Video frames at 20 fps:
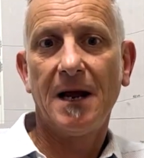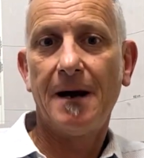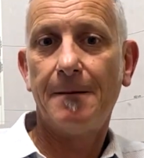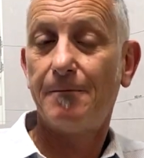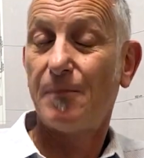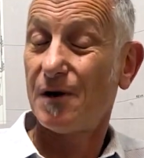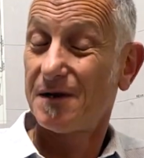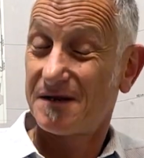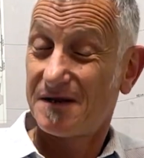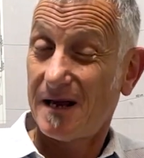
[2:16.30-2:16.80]

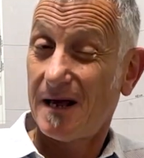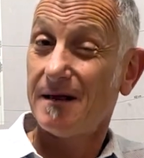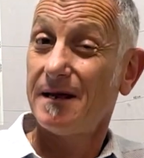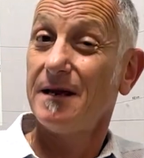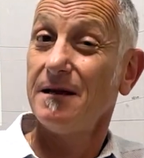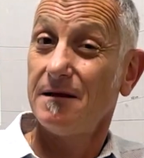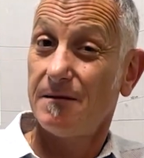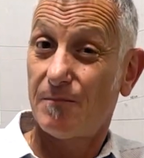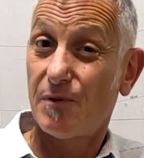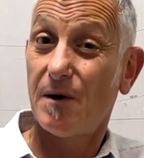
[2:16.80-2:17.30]
by selling
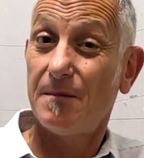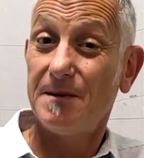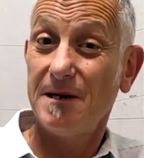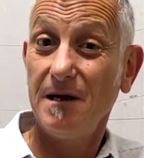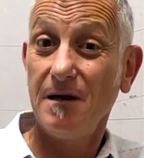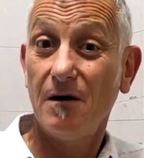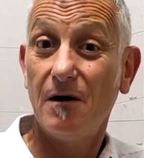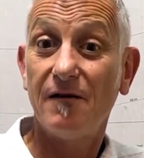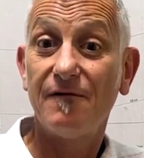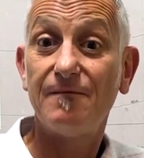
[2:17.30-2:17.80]
the
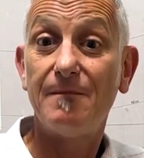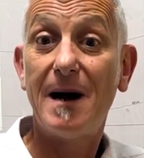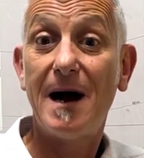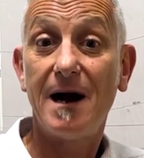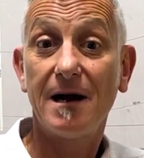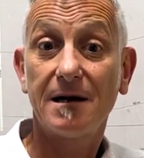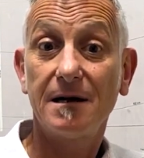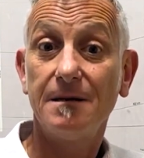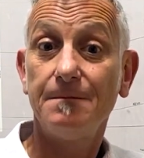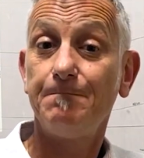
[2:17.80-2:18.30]
property
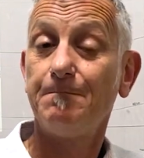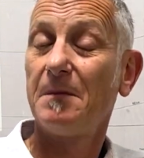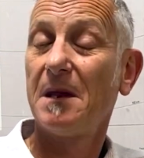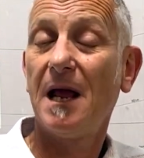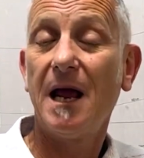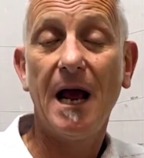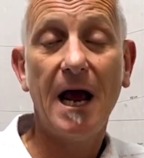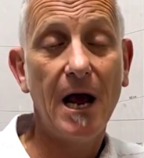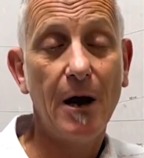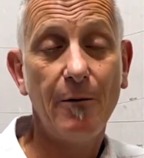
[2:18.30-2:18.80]
off-market.
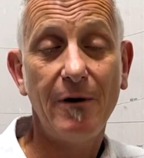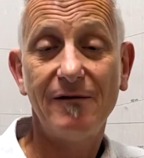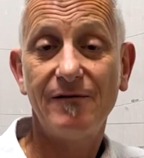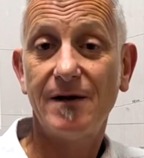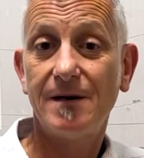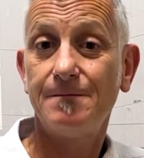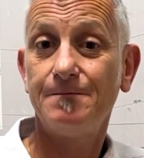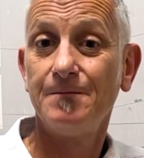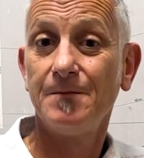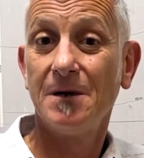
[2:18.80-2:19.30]

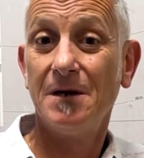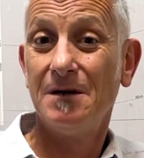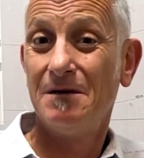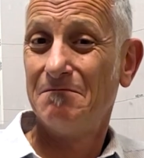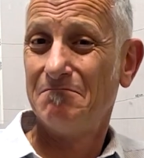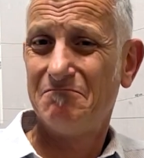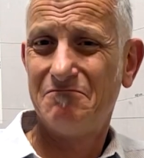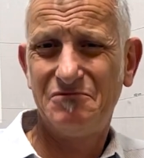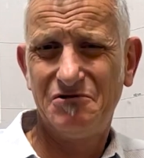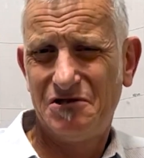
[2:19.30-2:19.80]
However,
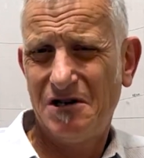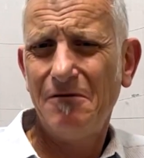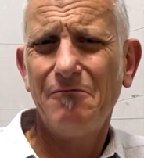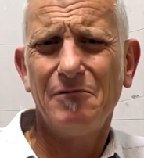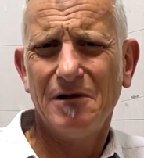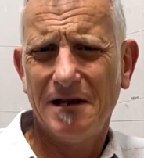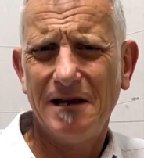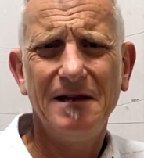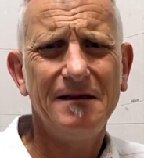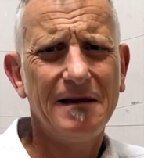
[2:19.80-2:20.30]

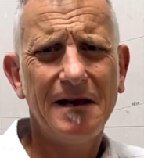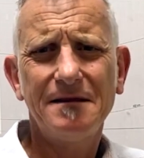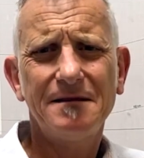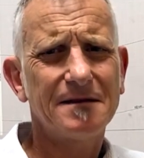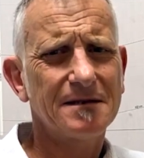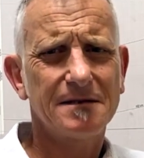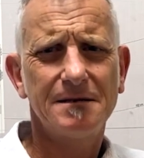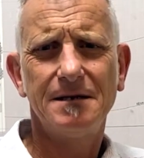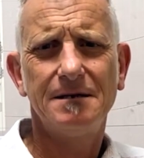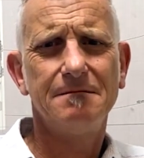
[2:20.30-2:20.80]
generally that
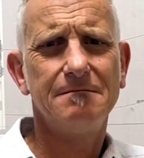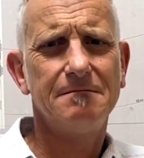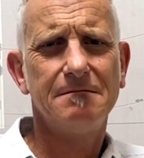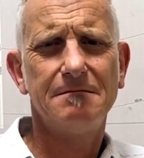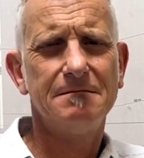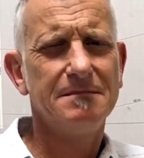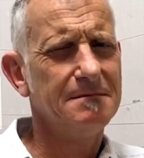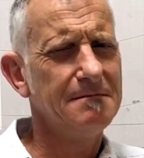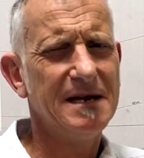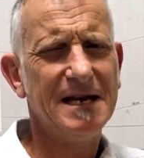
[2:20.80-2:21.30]
doesn't
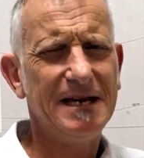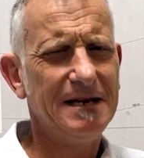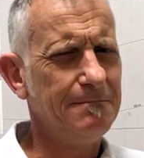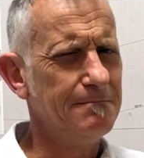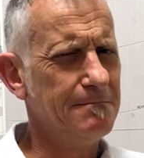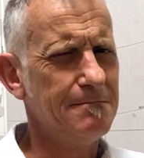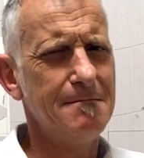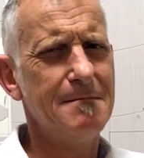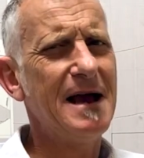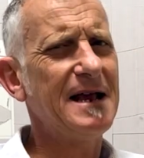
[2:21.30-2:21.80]

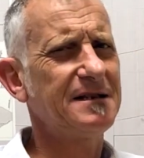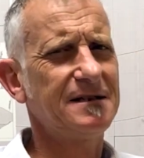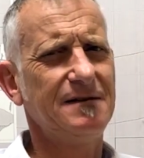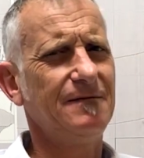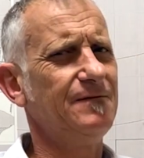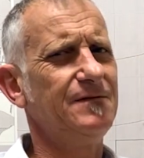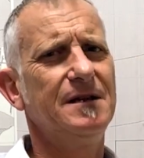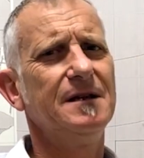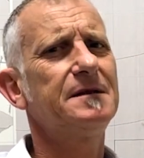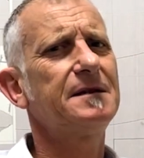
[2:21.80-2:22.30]
mean
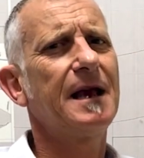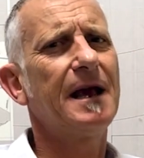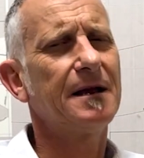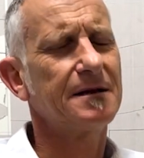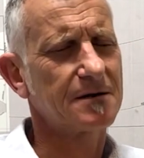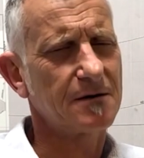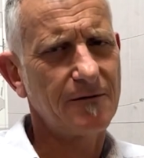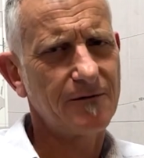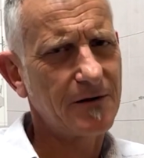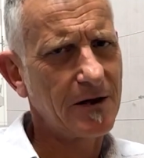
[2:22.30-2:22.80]
massive
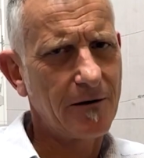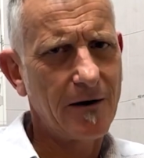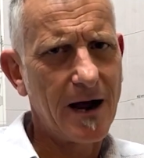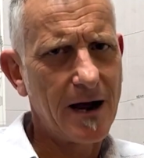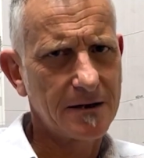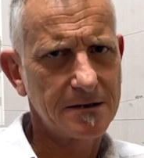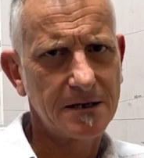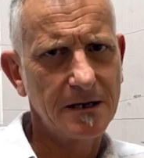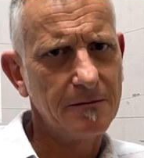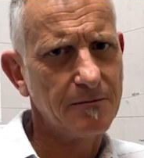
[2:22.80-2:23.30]
discounts off their
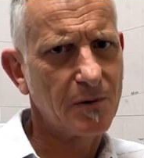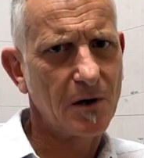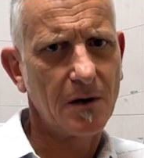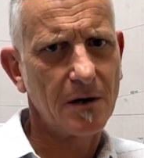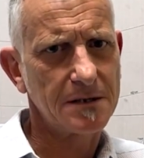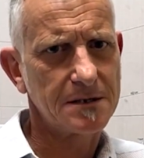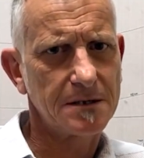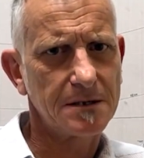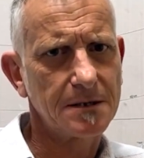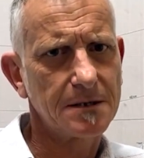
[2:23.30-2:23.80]
asking
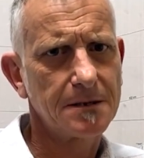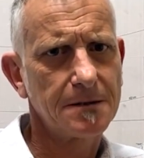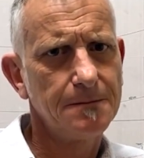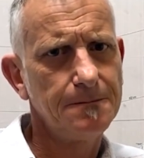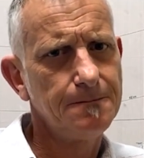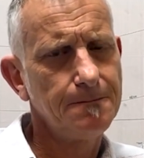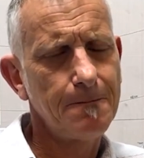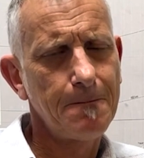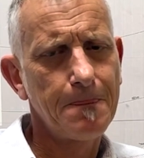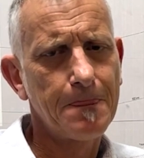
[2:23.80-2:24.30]
prices.
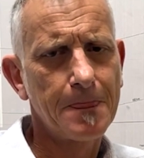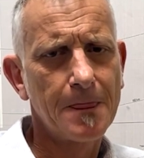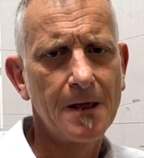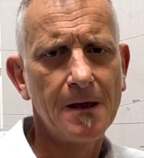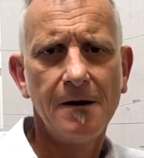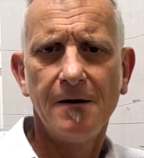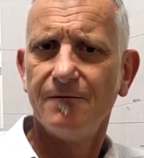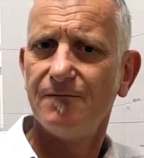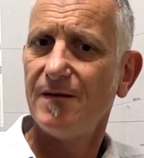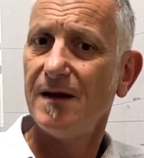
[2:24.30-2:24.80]

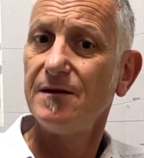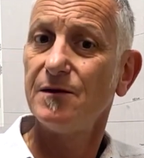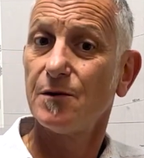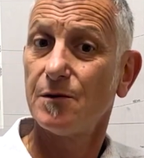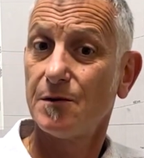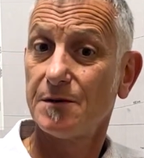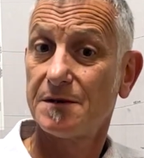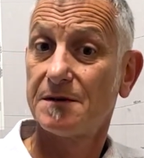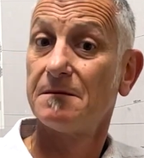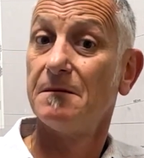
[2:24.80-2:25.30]

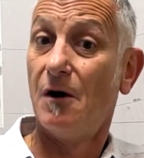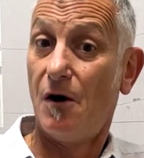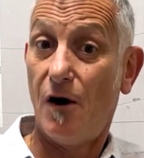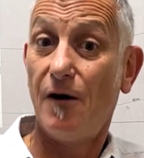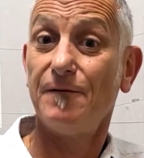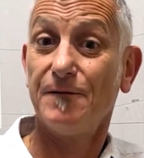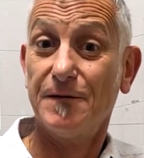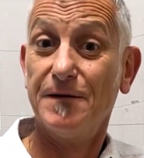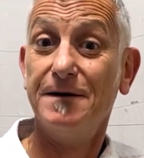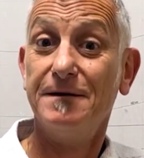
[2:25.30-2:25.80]
Vendors
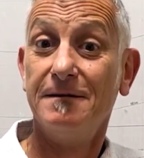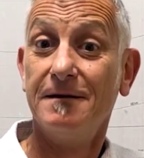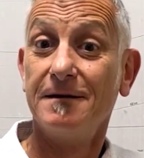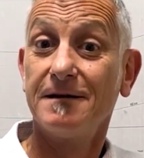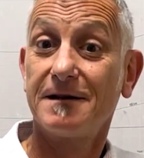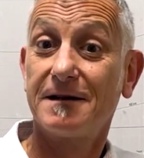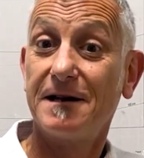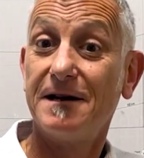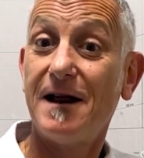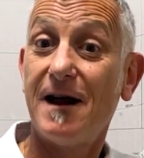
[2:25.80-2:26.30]
often
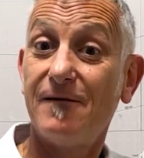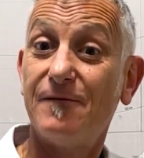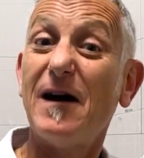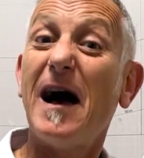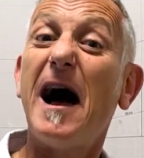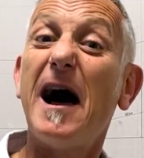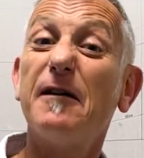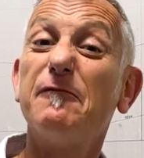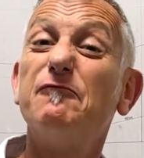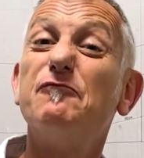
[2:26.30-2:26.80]
can have
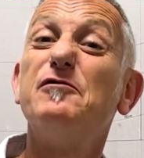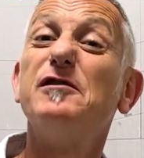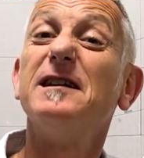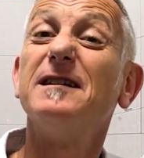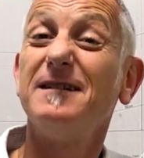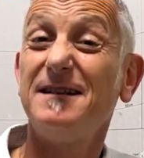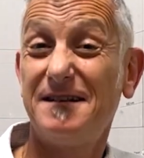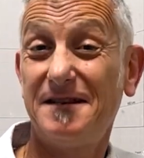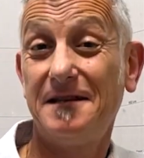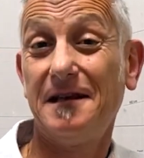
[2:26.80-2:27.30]

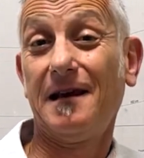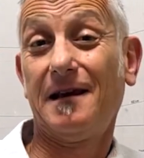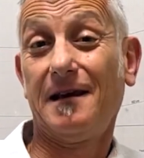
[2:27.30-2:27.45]
unrealistic